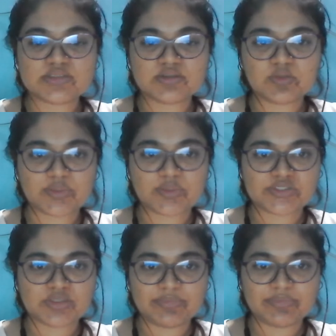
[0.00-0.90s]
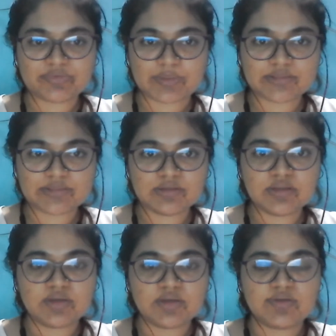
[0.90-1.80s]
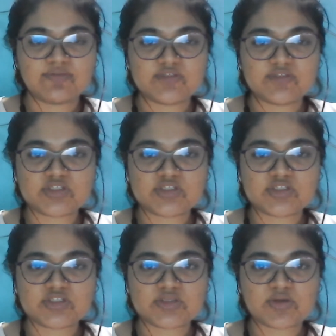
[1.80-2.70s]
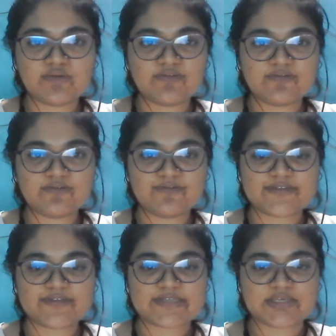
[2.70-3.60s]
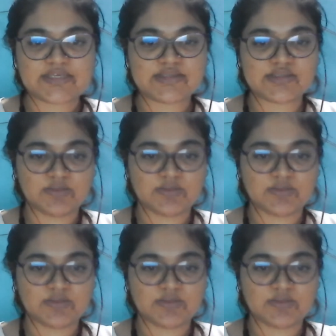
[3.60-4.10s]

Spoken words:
Question number one, which is of physics.